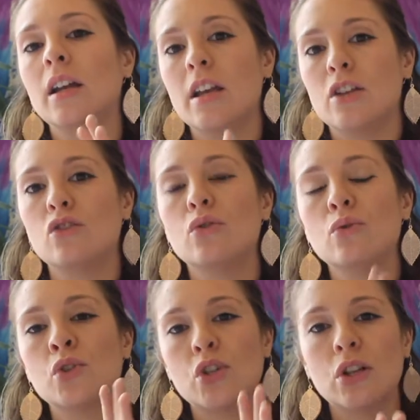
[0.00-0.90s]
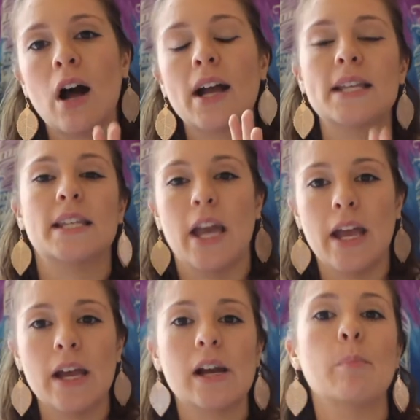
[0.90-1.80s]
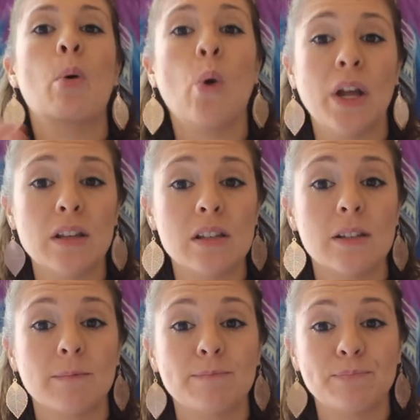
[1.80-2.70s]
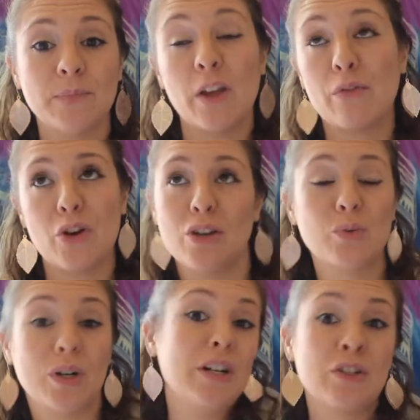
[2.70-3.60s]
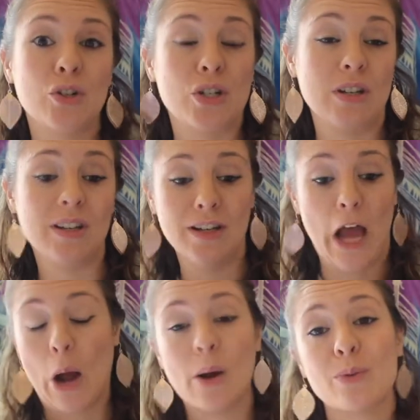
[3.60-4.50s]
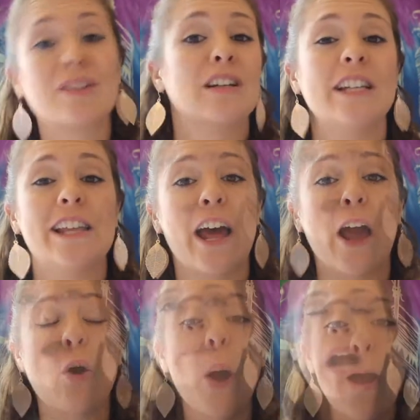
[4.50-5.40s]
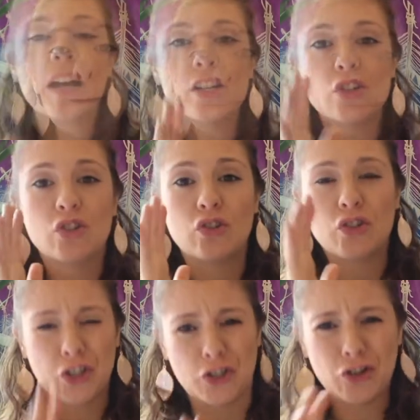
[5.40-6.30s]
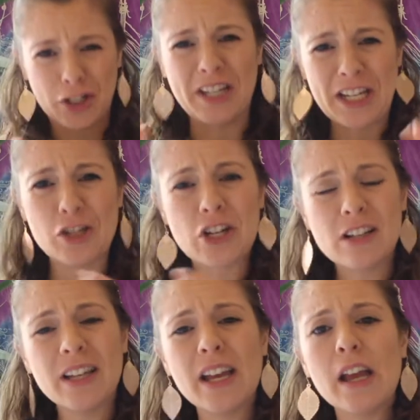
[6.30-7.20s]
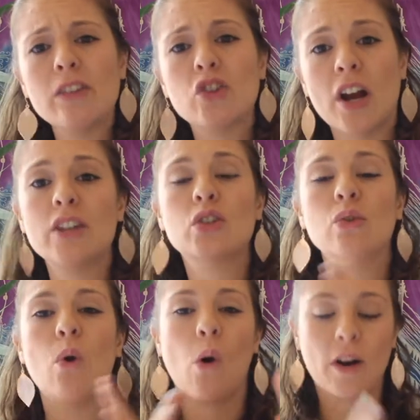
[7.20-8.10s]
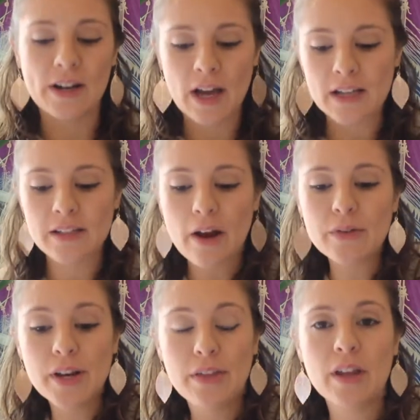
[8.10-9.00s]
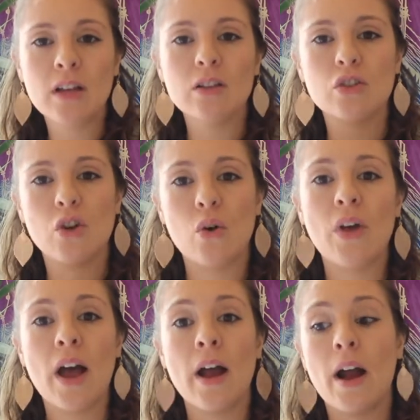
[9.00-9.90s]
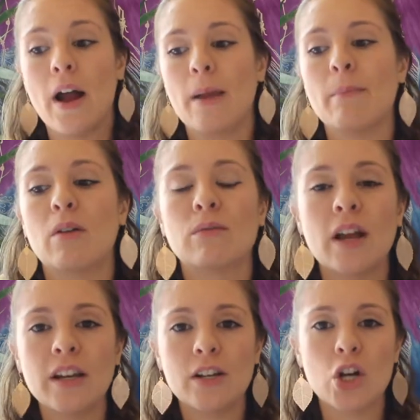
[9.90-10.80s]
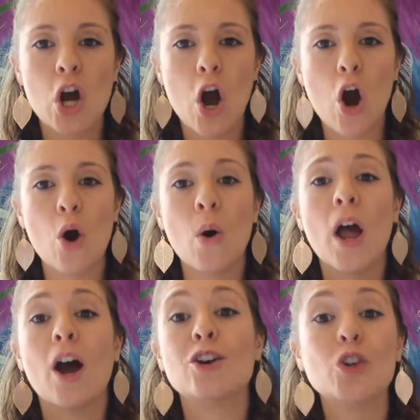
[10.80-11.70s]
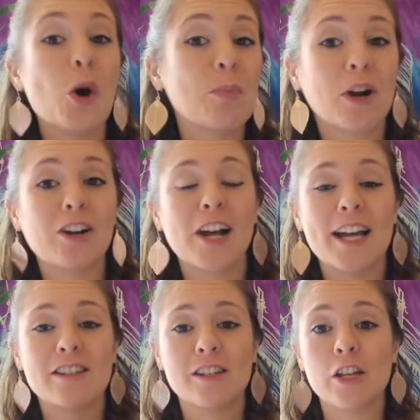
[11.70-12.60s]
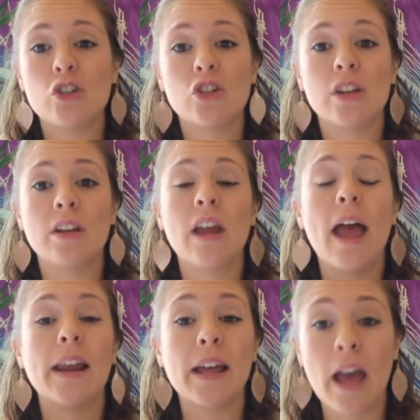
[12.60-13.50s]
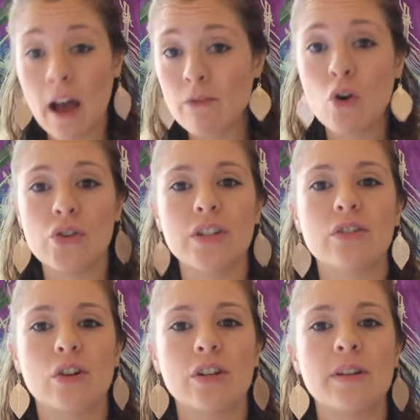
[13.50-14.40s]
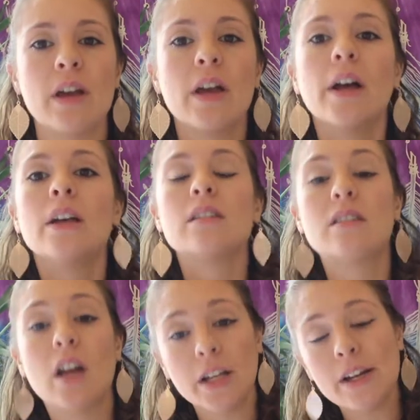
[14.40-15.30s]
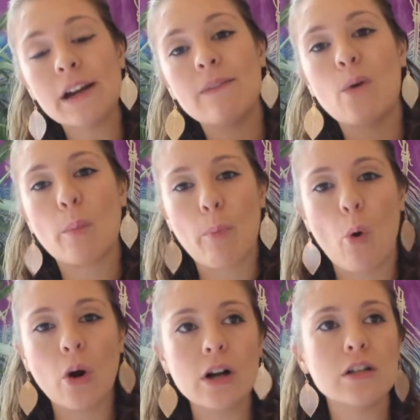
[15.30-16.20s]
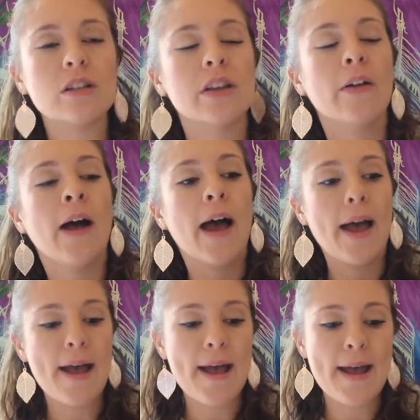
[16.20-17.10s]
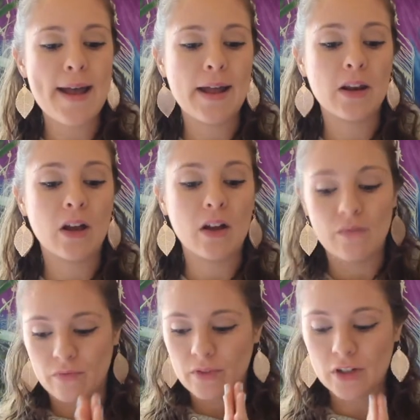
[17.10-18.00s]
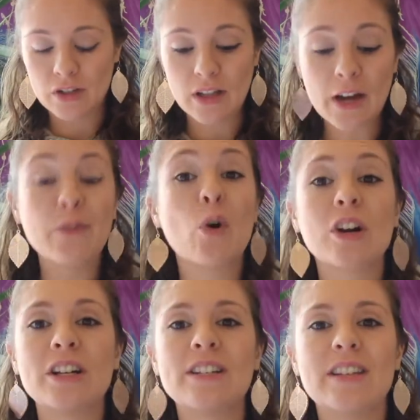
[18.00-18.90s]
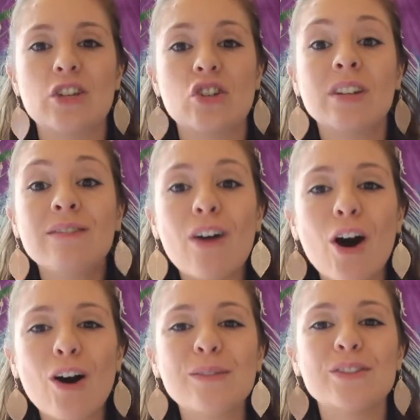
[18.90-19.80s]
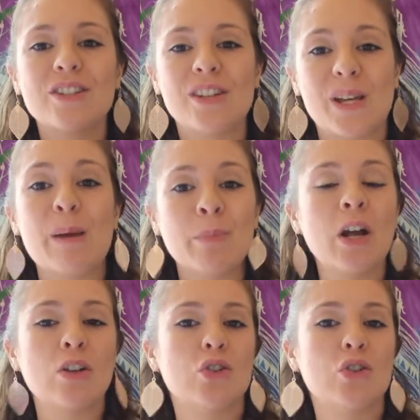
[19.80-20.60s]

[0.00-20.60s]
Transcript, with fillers: in June, July, take points. If you guys were interested in how I was gonna lay that out. I'm kind of strategically trying to organize everything so that I'm ready to go, no procrastination, and I have already started studying for boards, and there's a lot of organization involved to keep me on